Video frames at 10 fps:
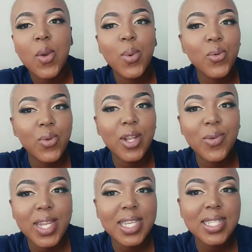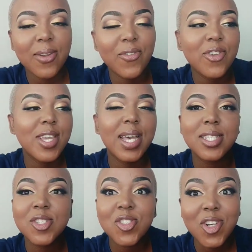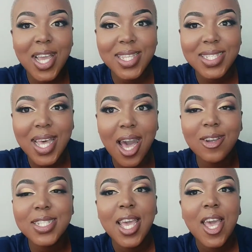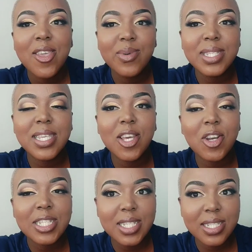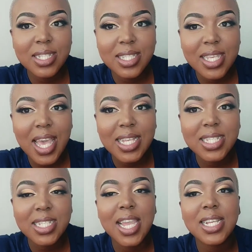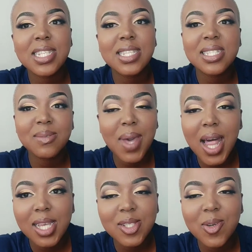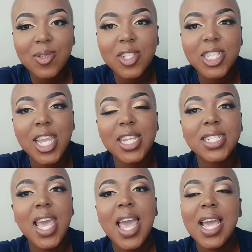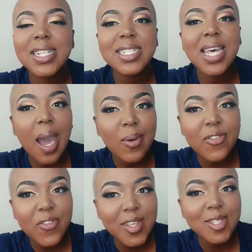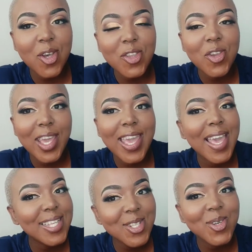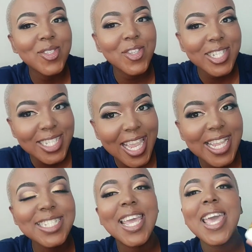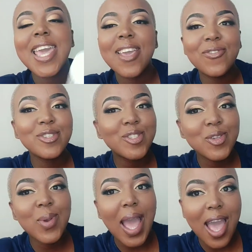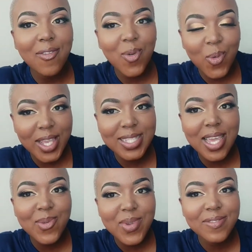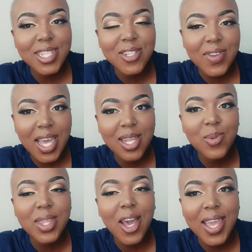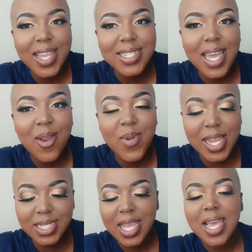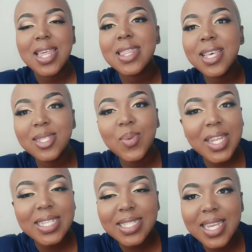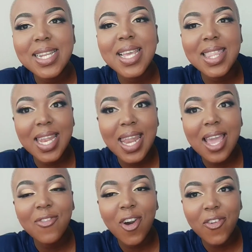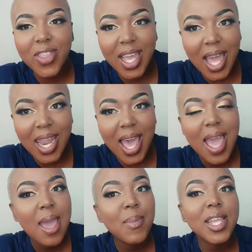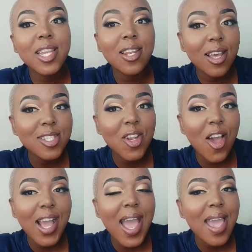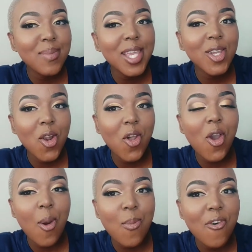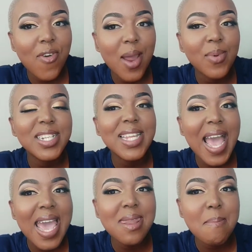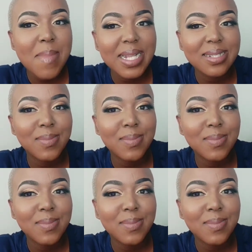We're really excited for you guys to try this out. You will see the consistency has changed, the smell smell has also changed, and just how it feels on your hair has also changed. If you do have wigs and weaves that you've colored with our hair dye range, this will extend the life of the color, make it last longer, and make it look more vibrant and much